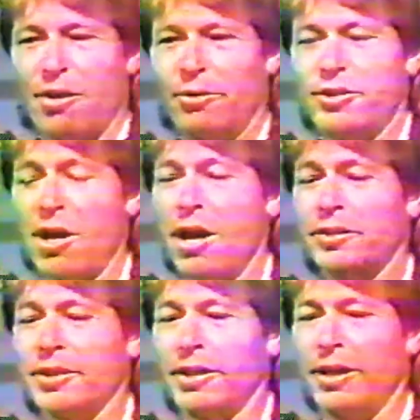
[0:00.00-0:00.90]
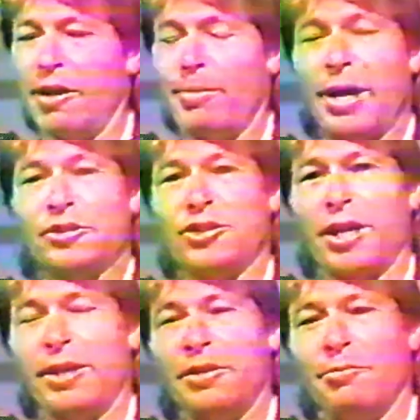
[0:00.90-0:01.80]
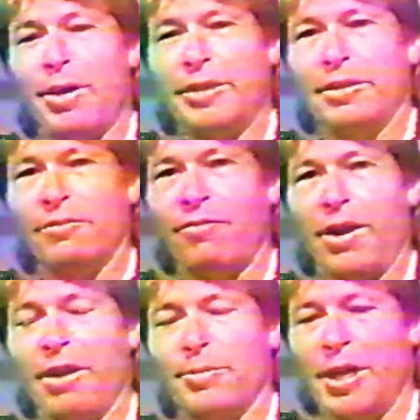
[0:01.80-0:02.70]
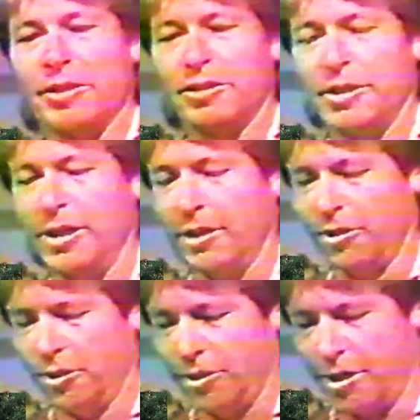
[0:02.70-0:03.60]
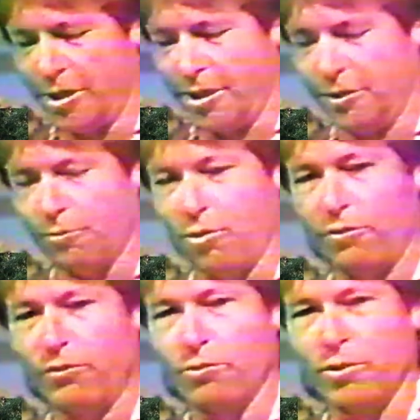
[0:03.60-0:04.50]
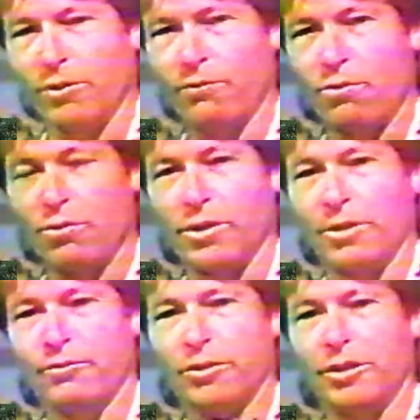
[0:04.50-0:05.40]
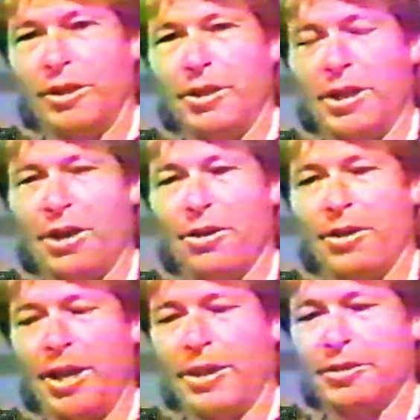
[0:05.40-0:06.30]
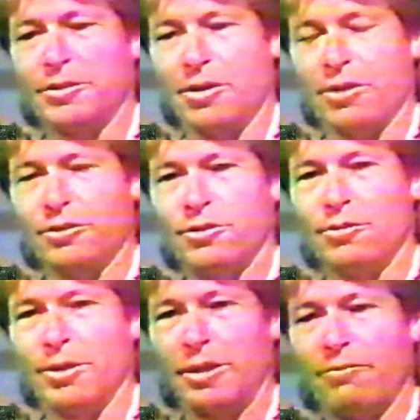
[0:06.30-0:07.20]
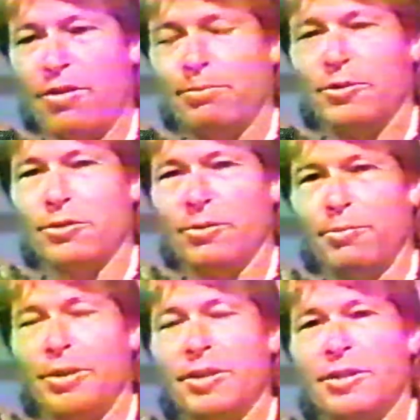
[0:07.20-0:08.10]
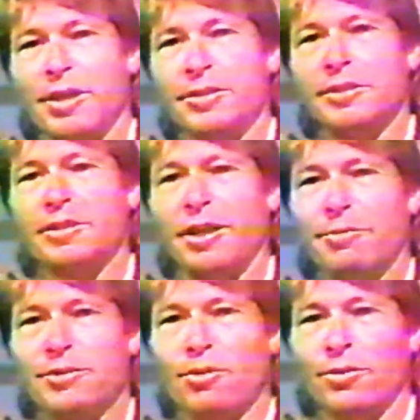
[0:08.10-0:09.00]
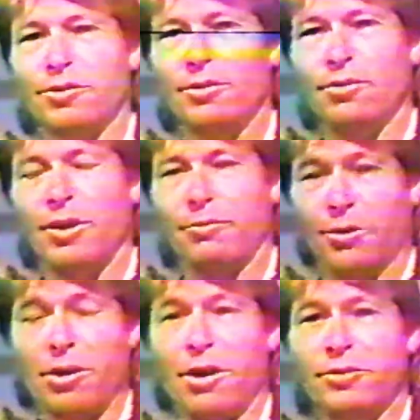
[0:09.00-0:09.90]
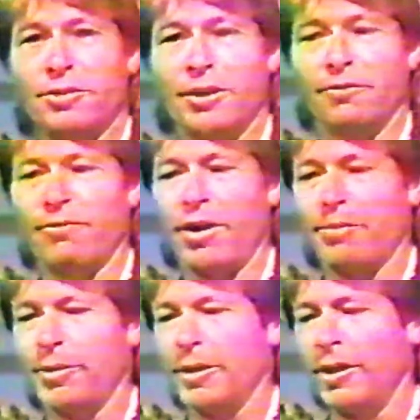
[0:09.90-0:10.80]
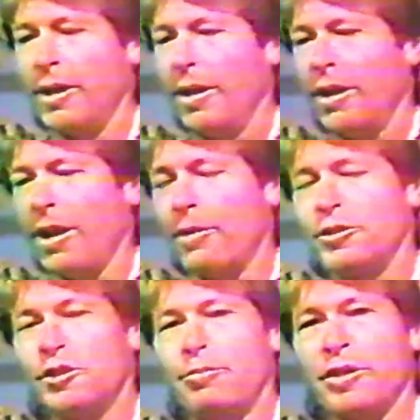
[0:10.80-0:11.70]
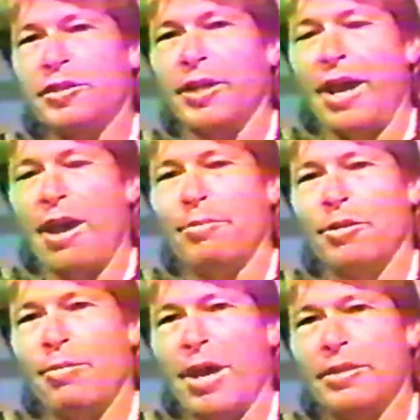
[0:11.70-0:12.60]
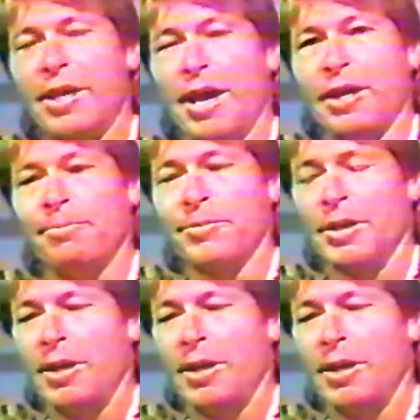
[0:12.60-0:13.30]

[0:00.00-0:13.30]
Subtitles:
We talked about China and about the environment, actually. He had just done some wonderful work for clean air and is starting to live up to many of the things he said he was going to do in regard to the environment. I was especially happy about that.